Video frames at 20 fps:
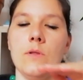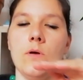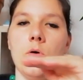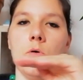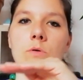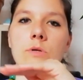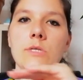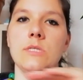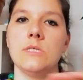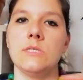
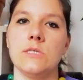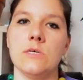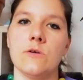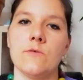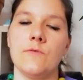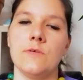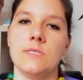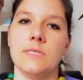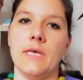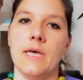only the
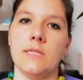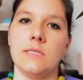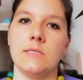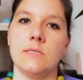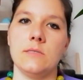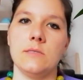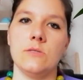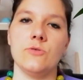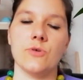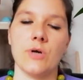surface
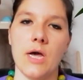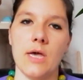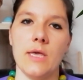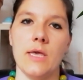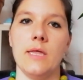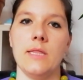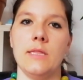gets dry,